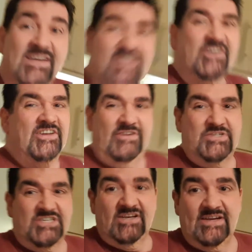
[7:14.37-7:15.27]
You can use
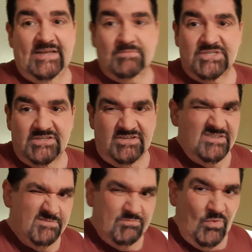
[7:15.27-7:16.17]
turnips,
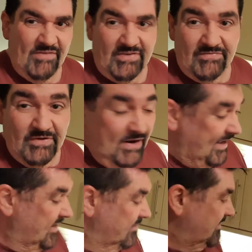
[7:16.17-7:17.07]
use whatever you feel
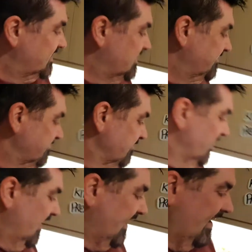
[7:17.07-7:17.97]
like. But,
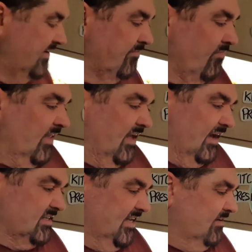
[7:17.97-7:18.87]
again,
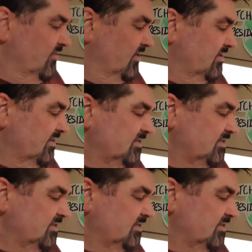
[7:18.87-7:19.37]
cut down. That's